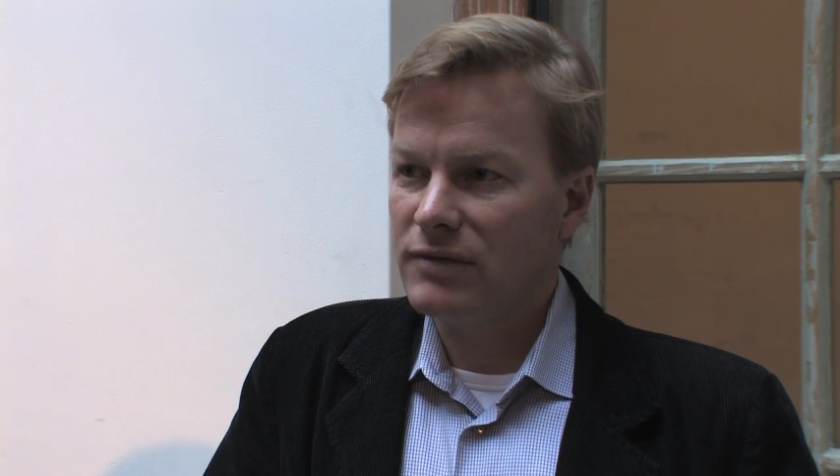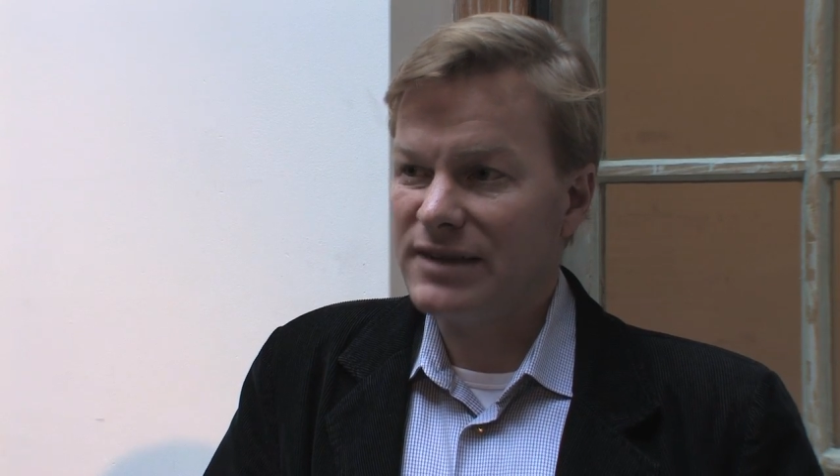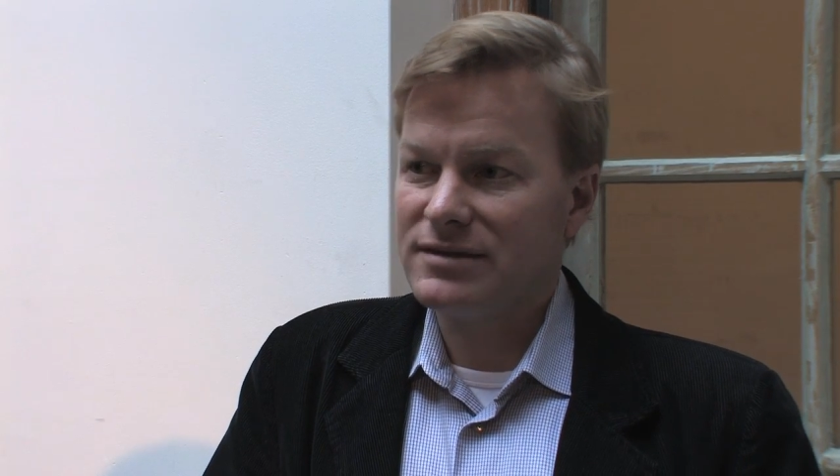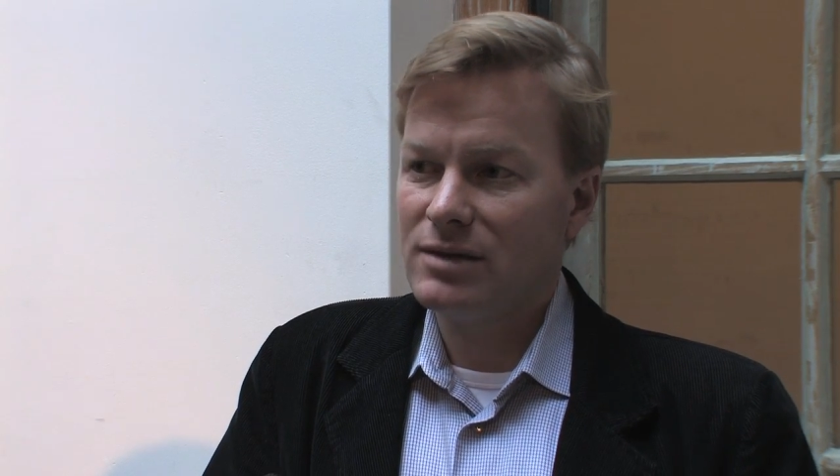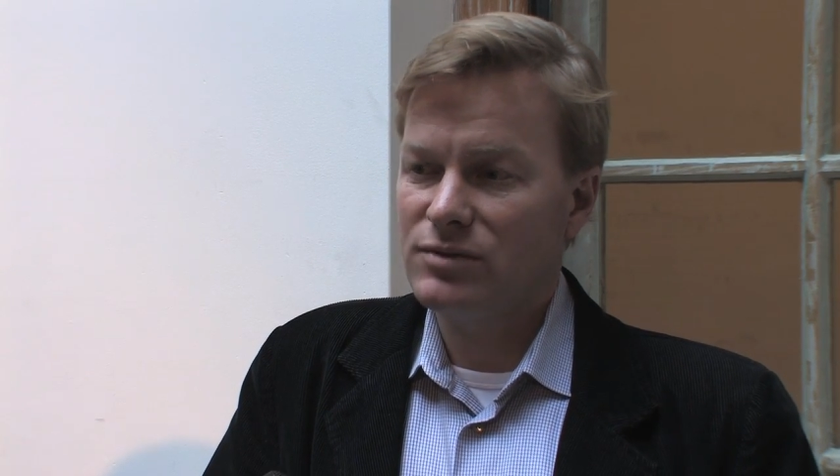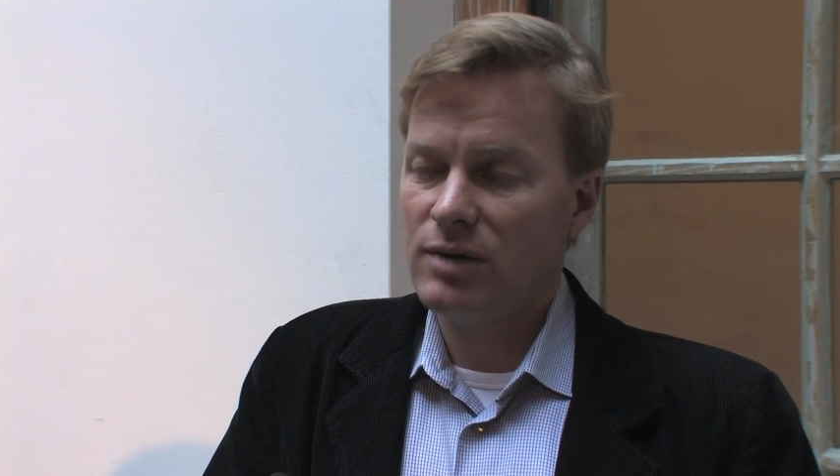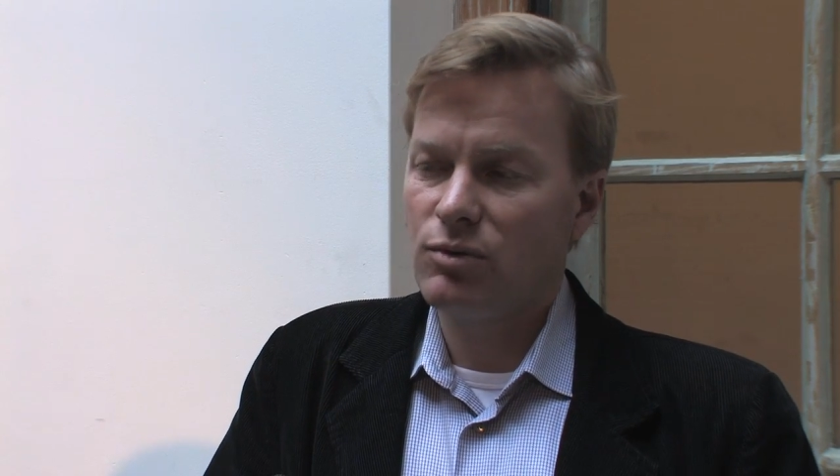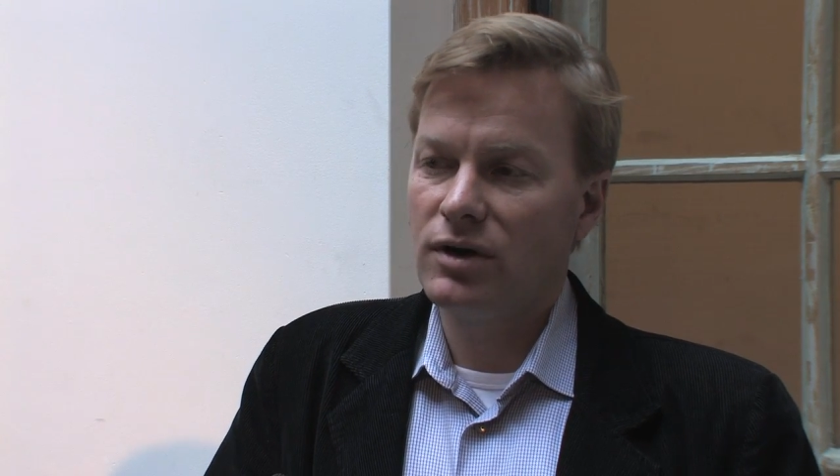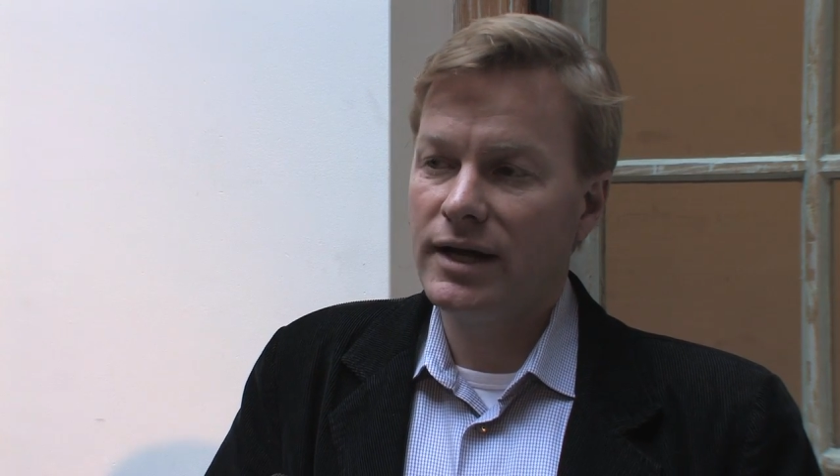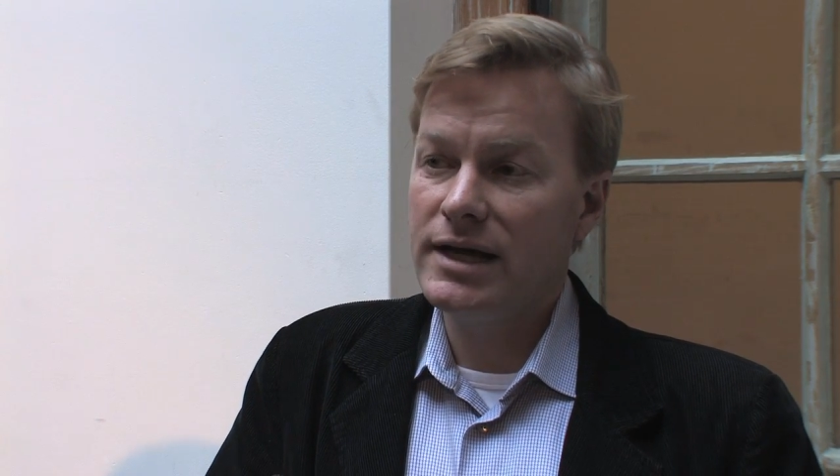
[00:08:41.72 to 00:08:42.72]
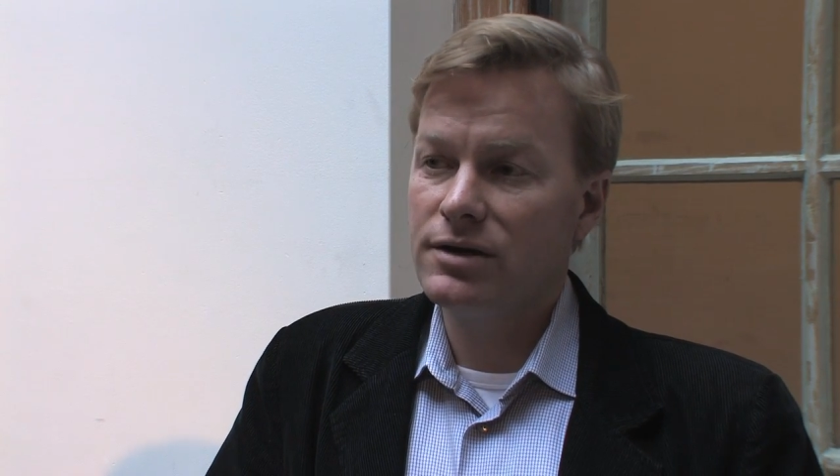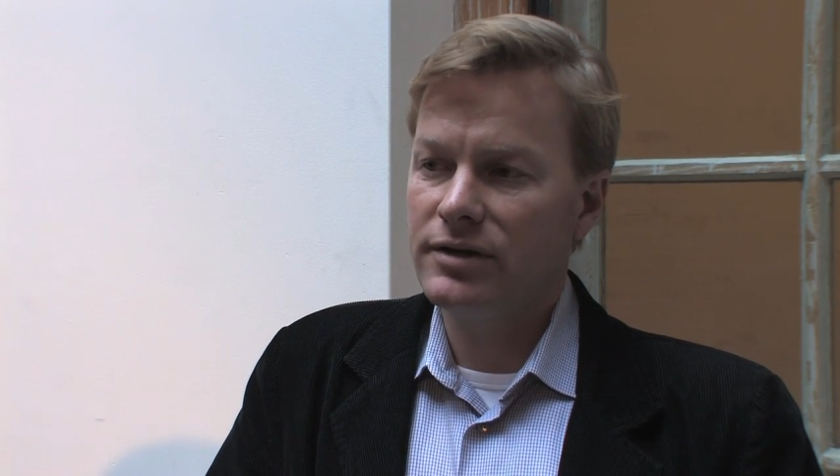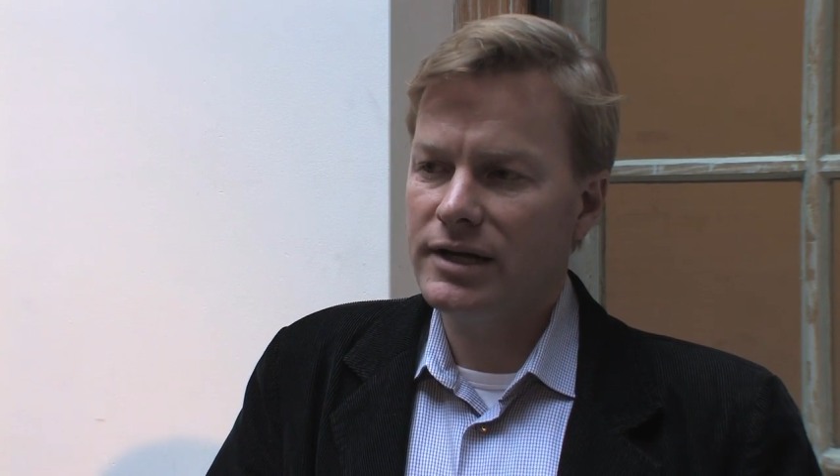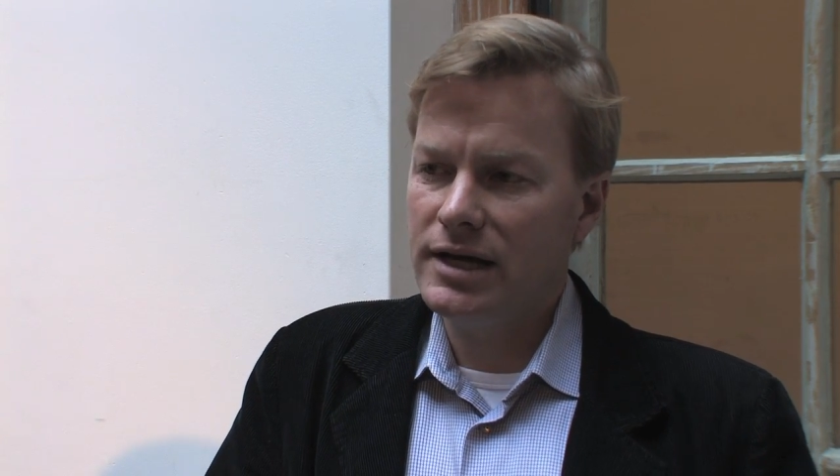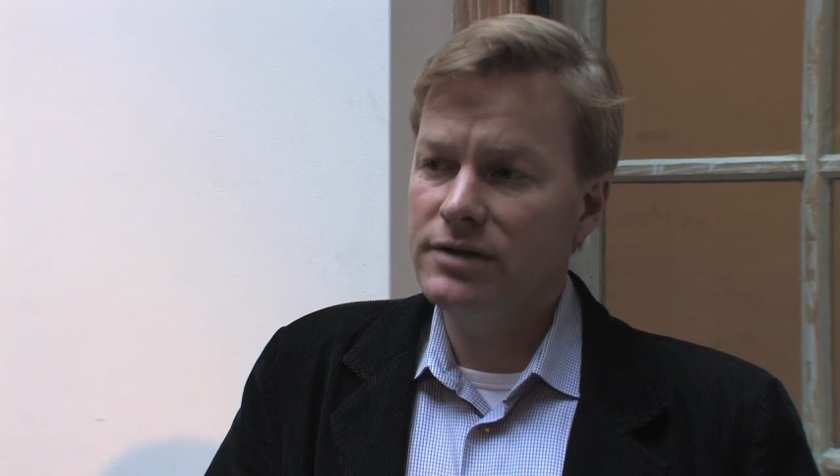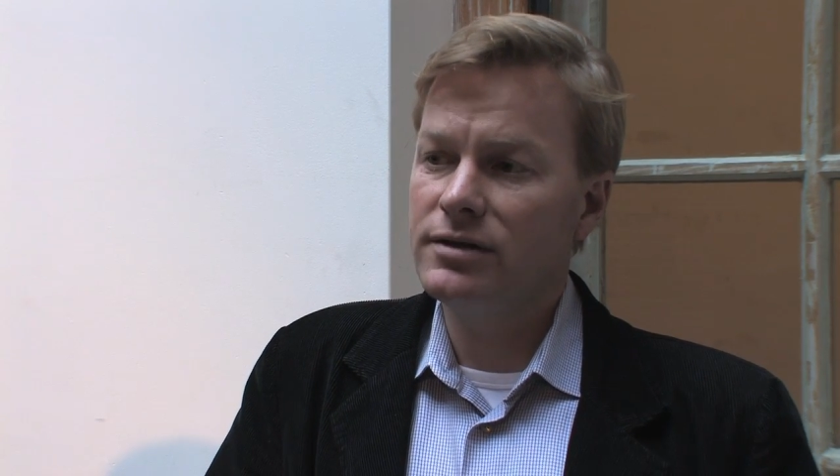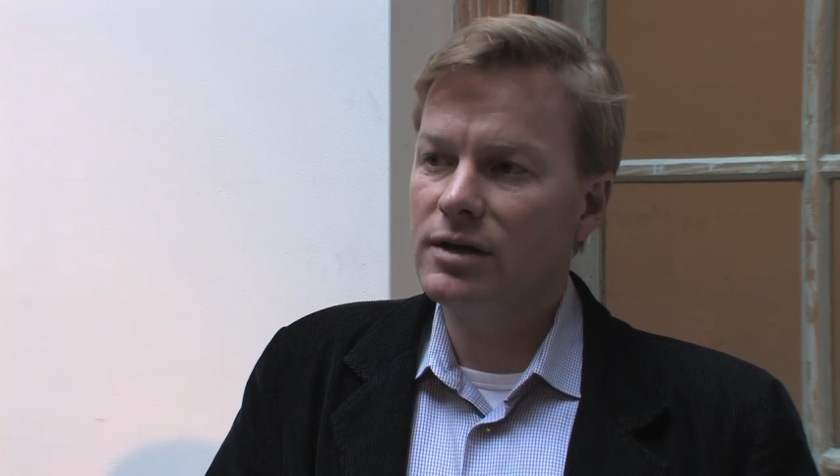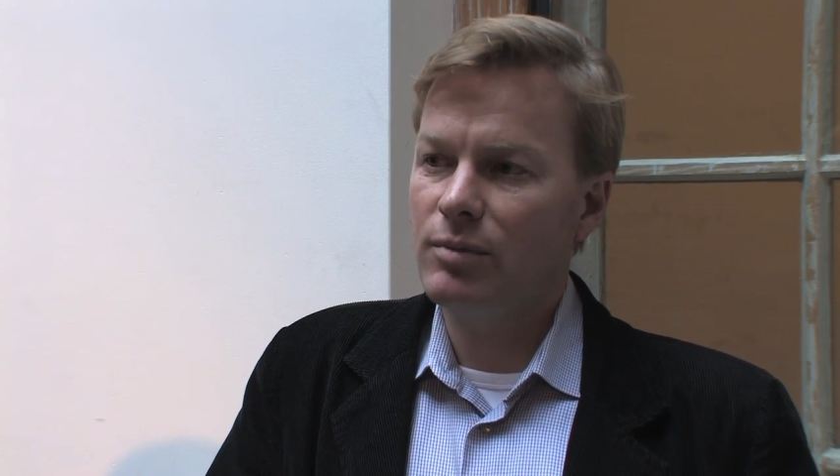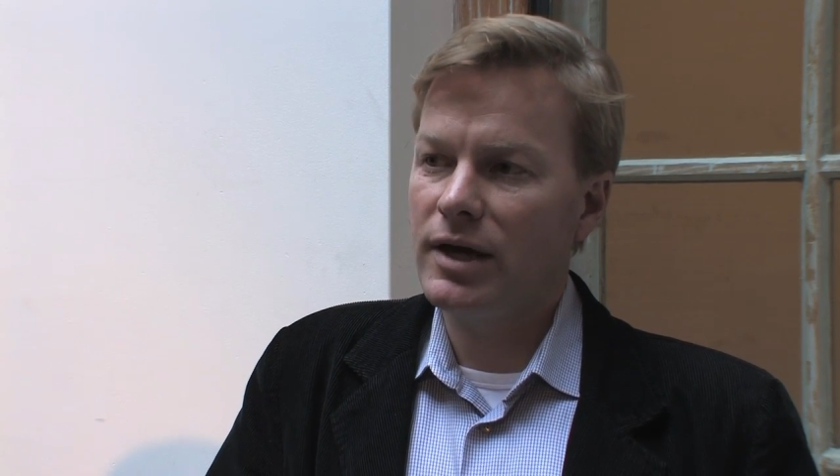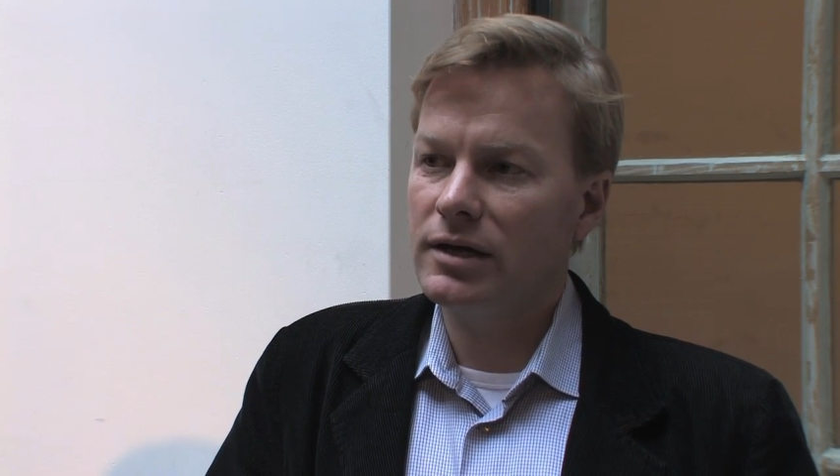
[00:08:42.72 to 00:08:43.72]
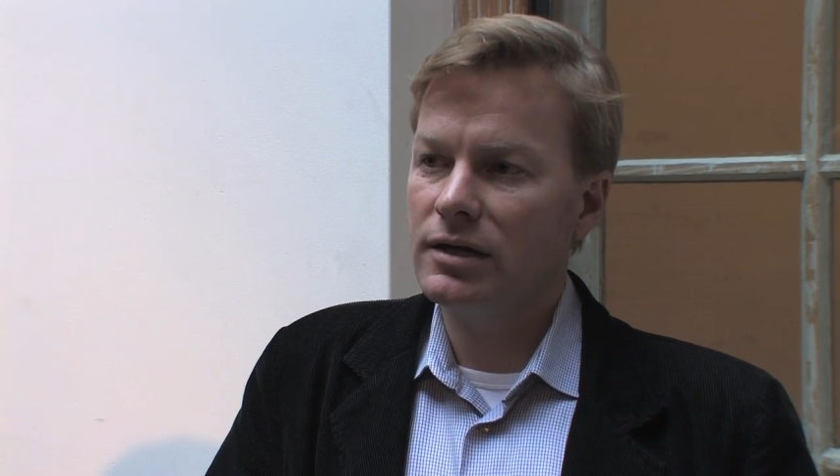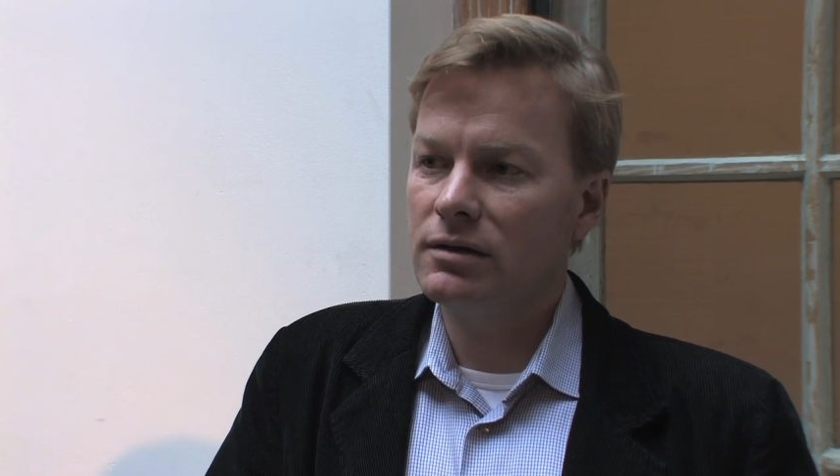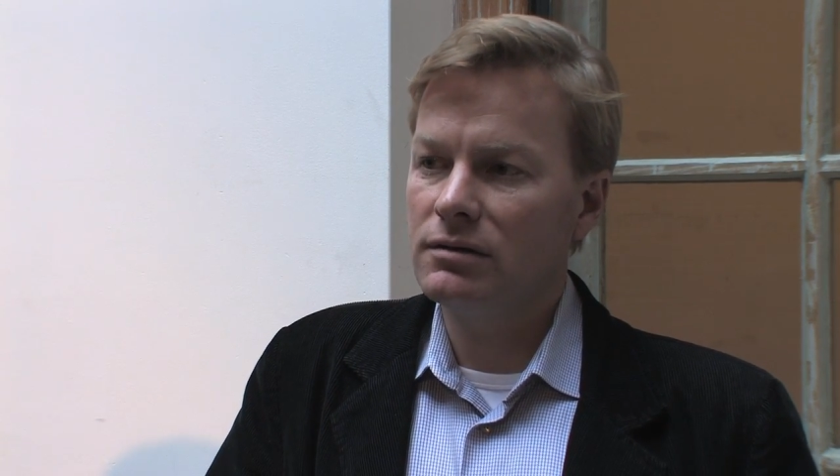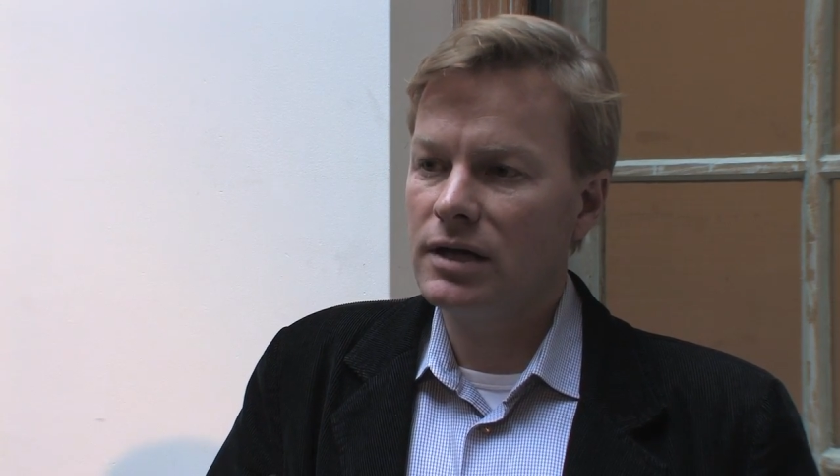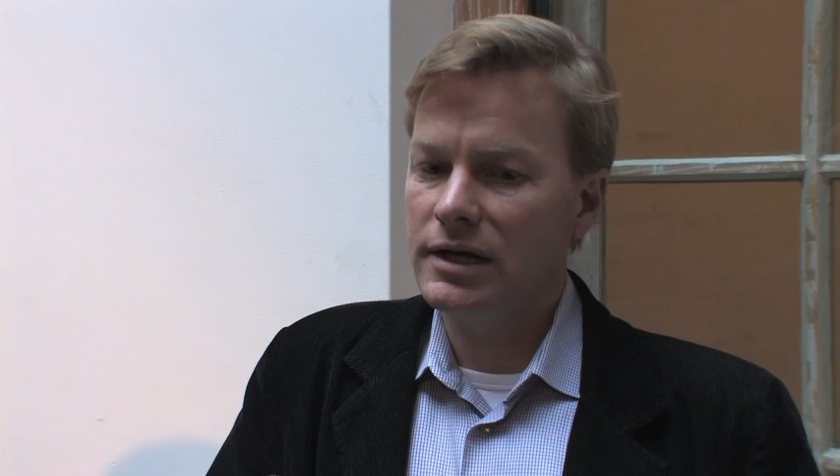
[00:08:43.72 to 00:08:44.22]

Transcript: at the same time or later than internet banking,